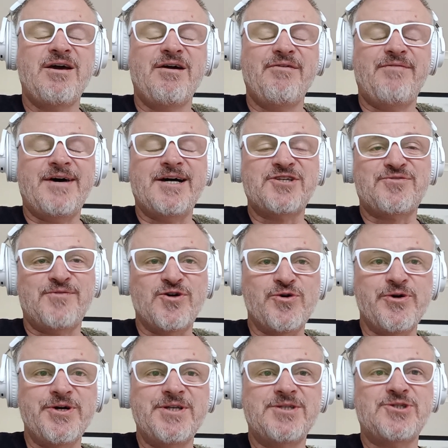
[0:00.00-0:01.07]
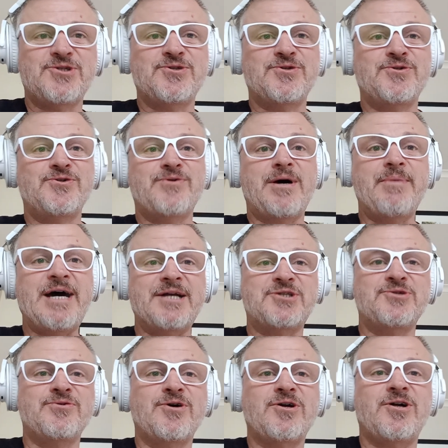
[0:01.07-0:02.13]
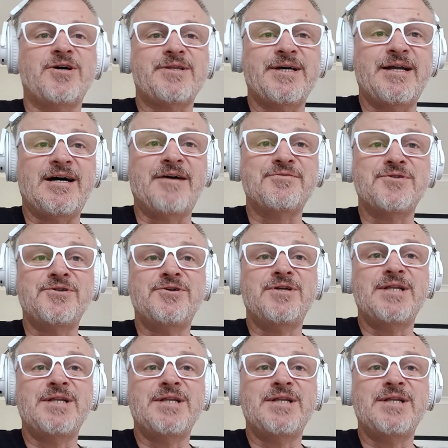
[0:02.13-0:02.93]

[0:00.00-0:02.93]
Fast forward to about 2 o'clock that afternoon,